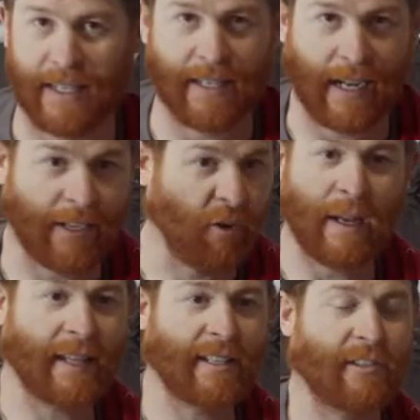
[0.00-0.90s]
it, I don't
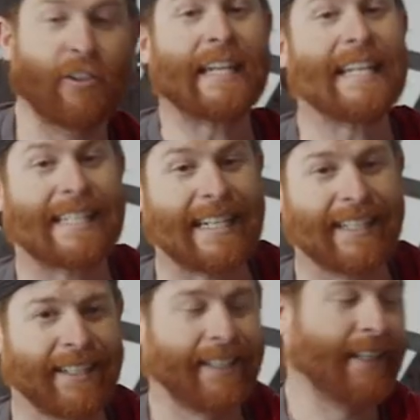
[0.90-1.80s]
make this look easy,
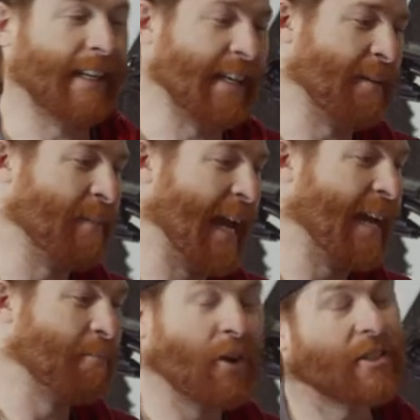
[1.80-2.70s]
um,
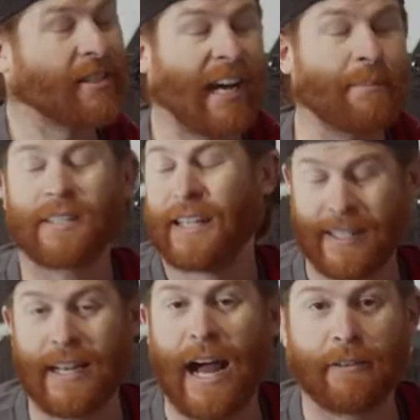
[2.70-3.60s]
and most of the times
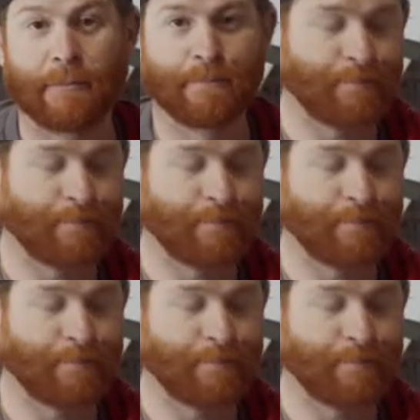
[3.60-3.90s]
it's not.